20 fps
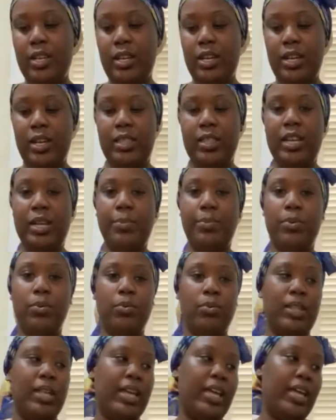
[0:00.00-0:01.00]
And then I pull
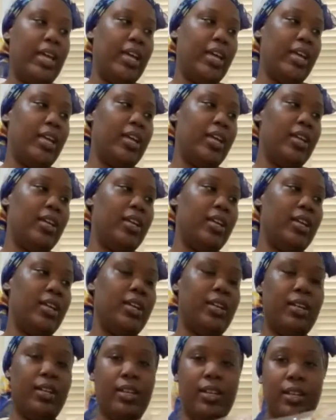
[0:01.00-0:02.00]
the hair
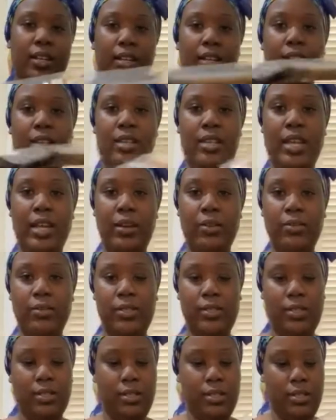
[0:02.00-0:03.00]
out.
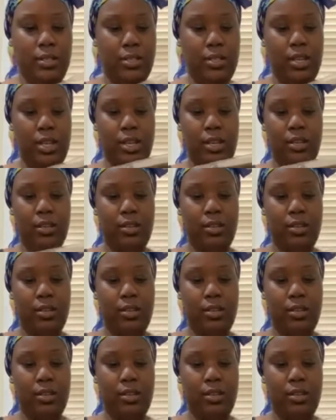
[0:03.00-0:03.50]
Yeah?